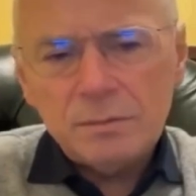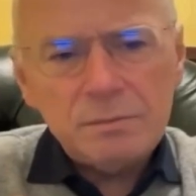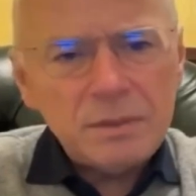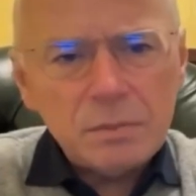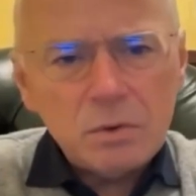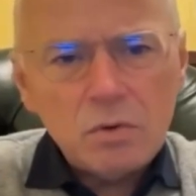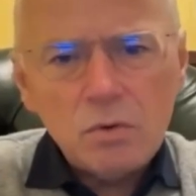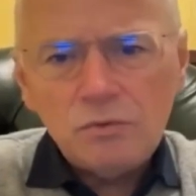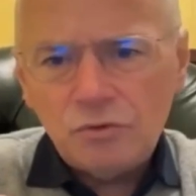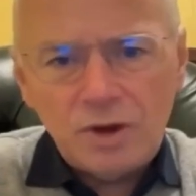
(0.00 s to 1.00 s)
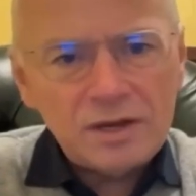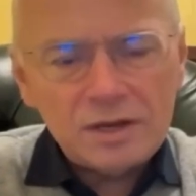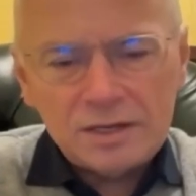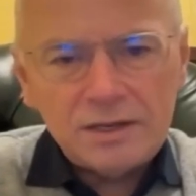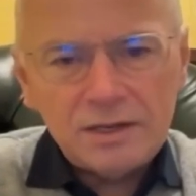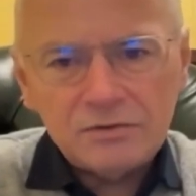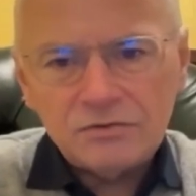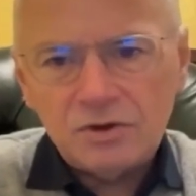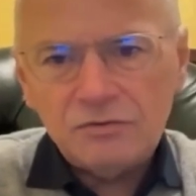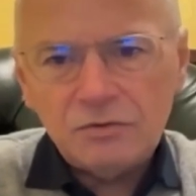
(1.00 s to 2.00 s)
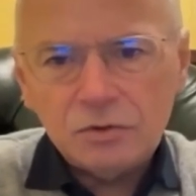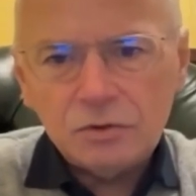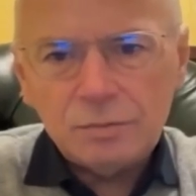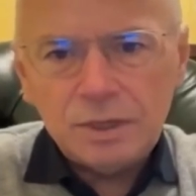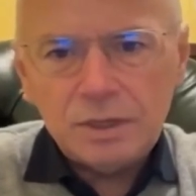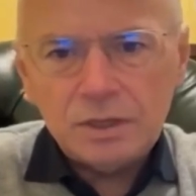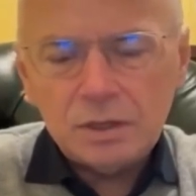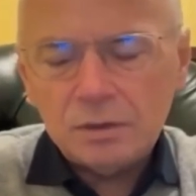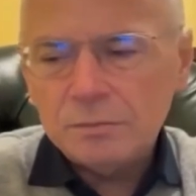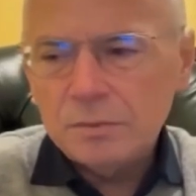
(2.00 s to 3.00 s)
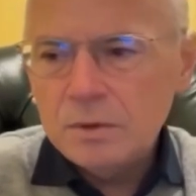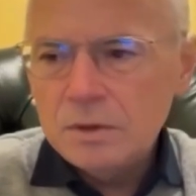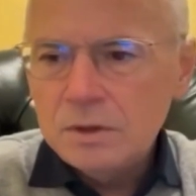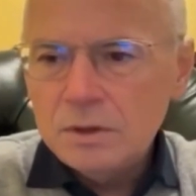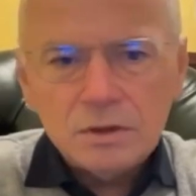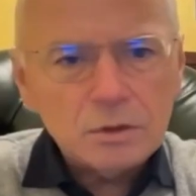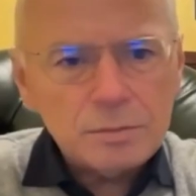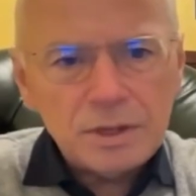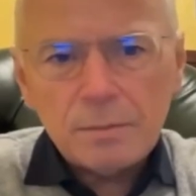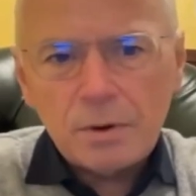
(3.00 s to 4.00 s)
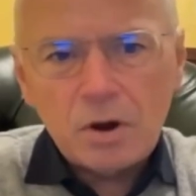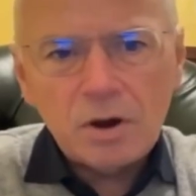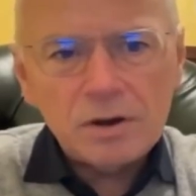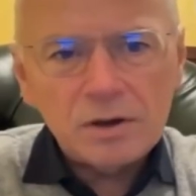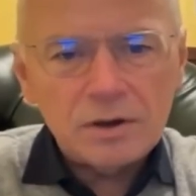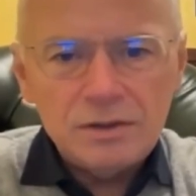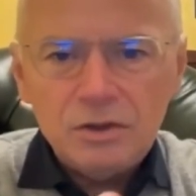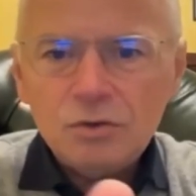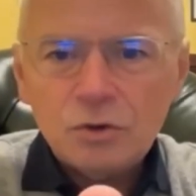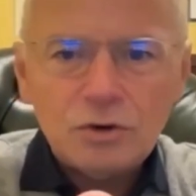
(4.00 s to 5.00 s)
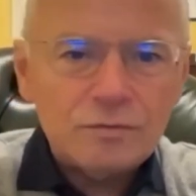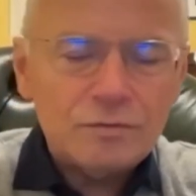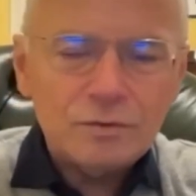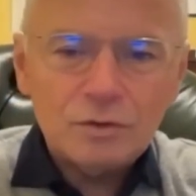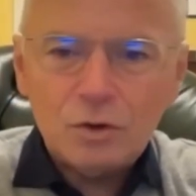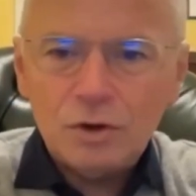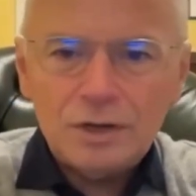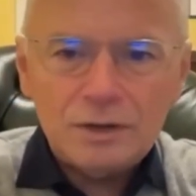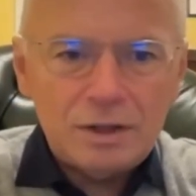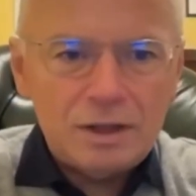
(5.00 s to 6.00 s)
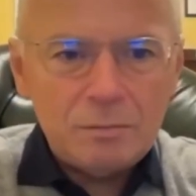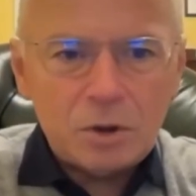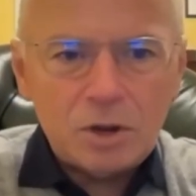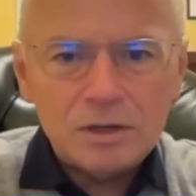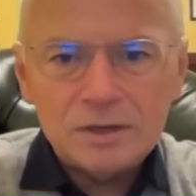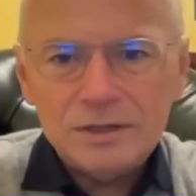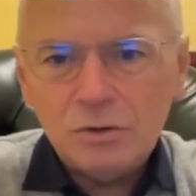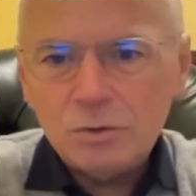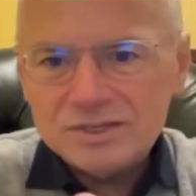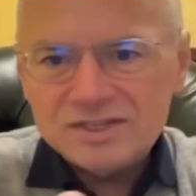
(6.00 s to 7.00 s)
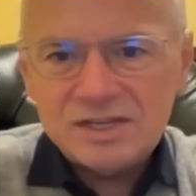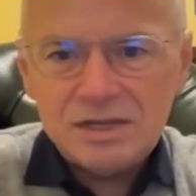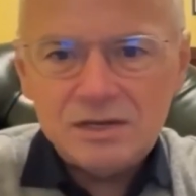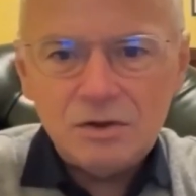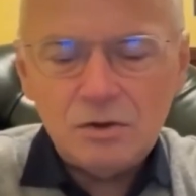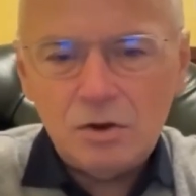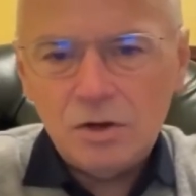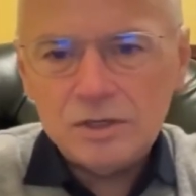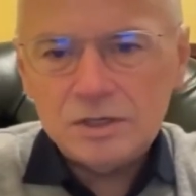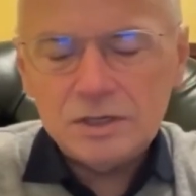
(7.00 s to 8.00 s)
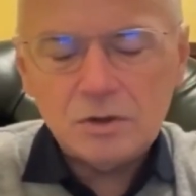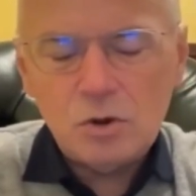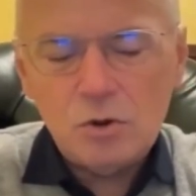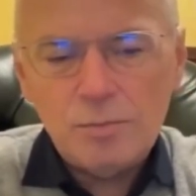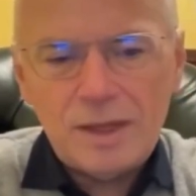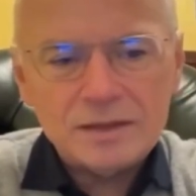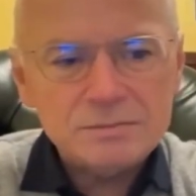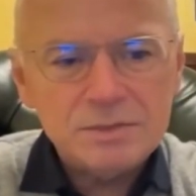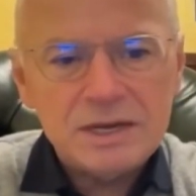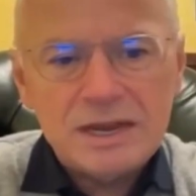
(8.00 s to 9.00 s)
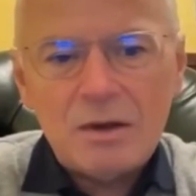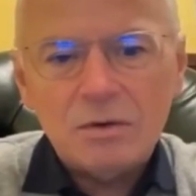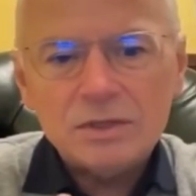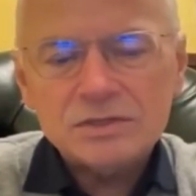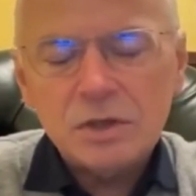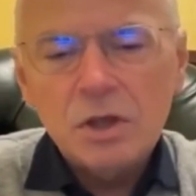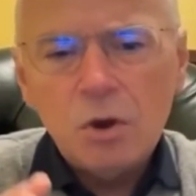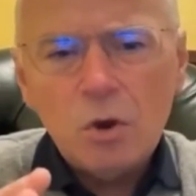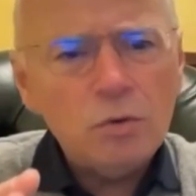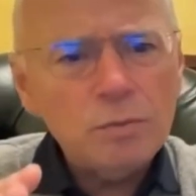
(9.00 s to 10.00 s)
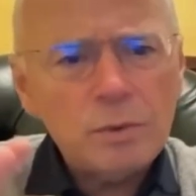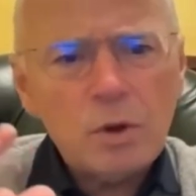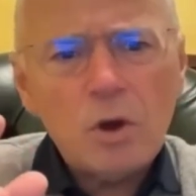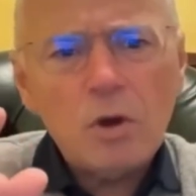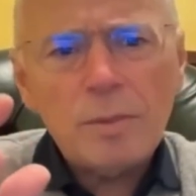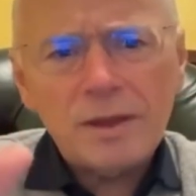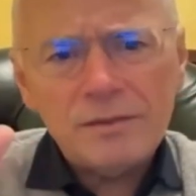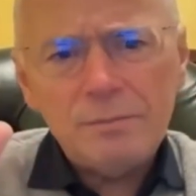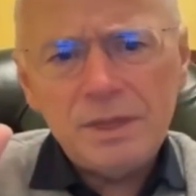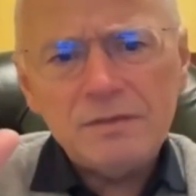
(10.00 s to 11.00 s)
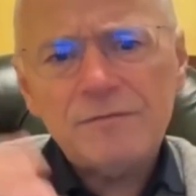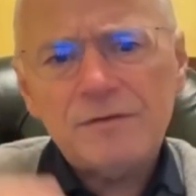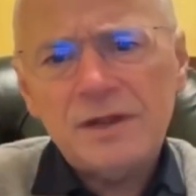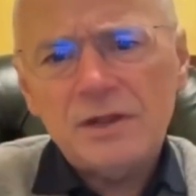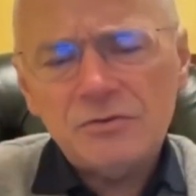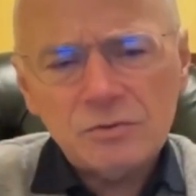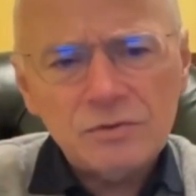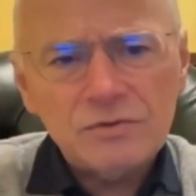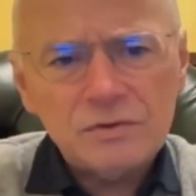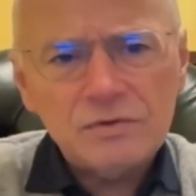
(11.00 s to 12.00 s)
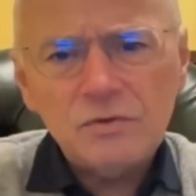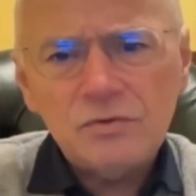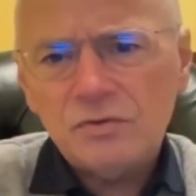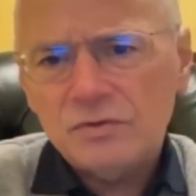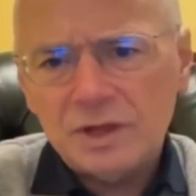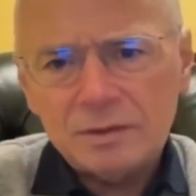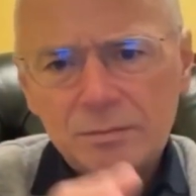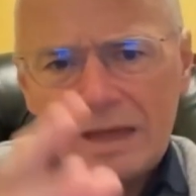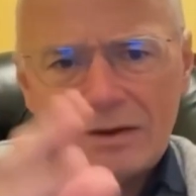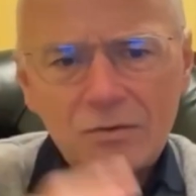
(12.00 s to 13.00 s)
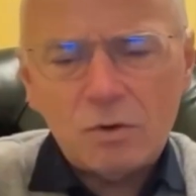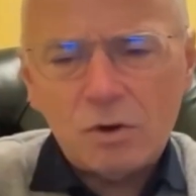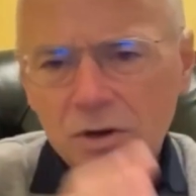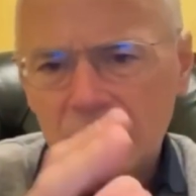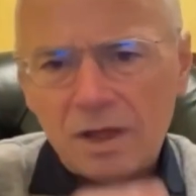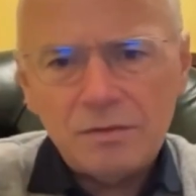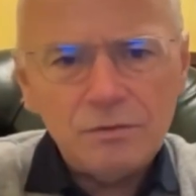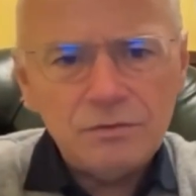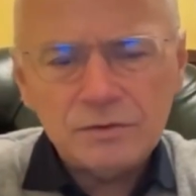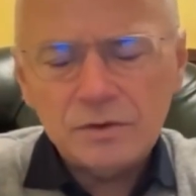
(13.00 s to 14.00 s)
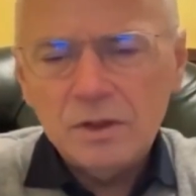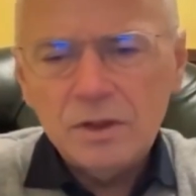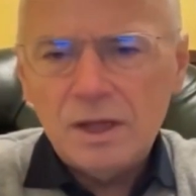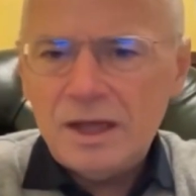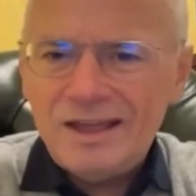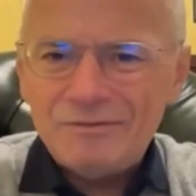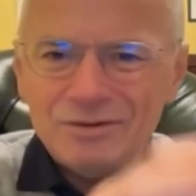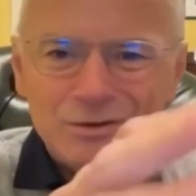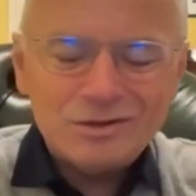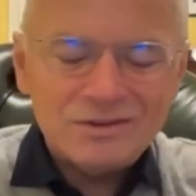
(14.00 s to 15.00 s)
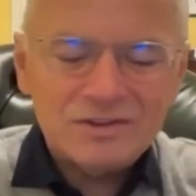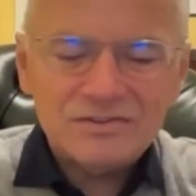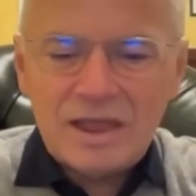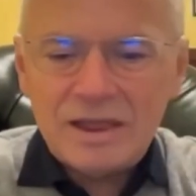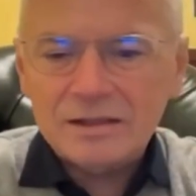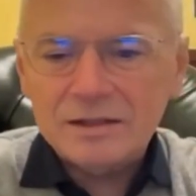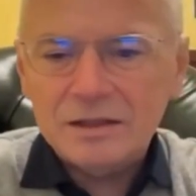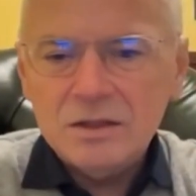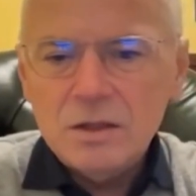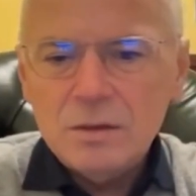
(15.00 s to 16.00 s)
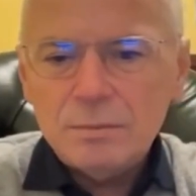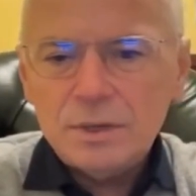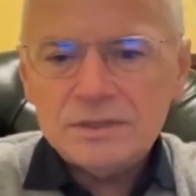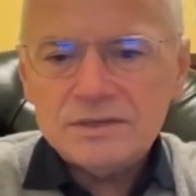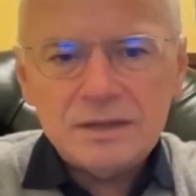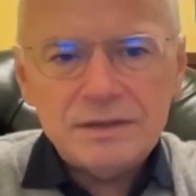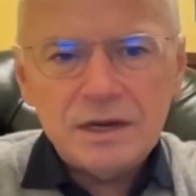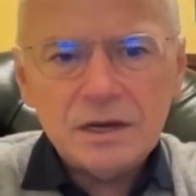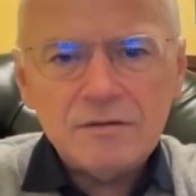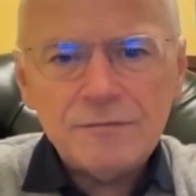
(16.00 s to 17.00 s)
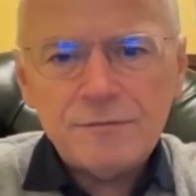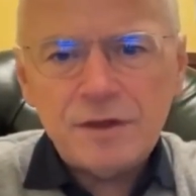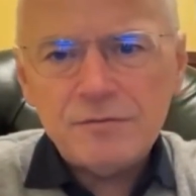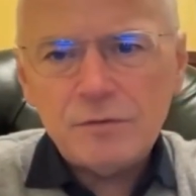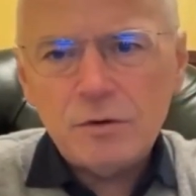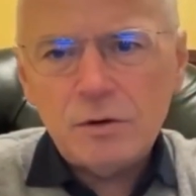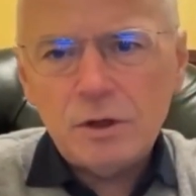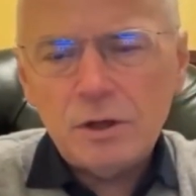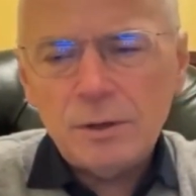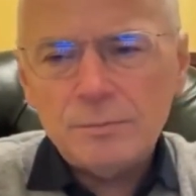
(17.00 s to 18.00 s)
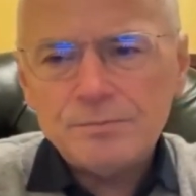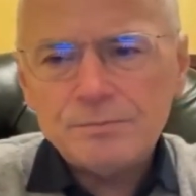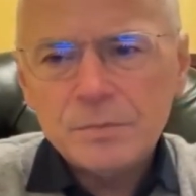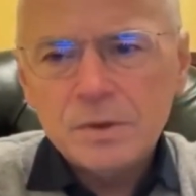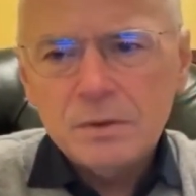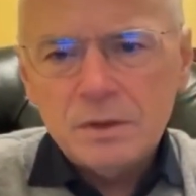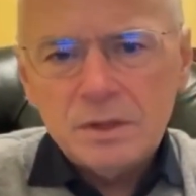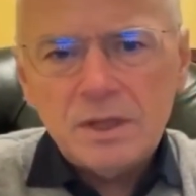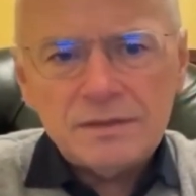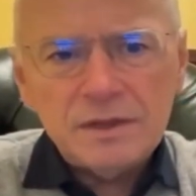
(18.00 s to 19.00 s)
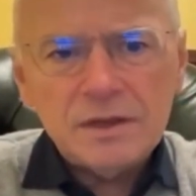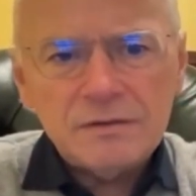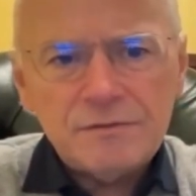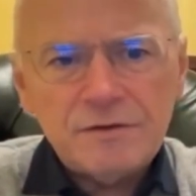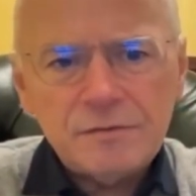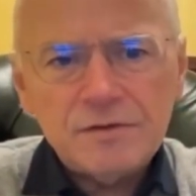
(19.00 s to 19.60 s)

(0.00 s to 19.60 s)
people who traded in the exchange. You could be a partner. You could have gone and bought, a seat on the COMEX, but now it's owned all by the big financial institutions like BlackRock and others. I haven't looked exactly, but they're going to favor. They're going to favor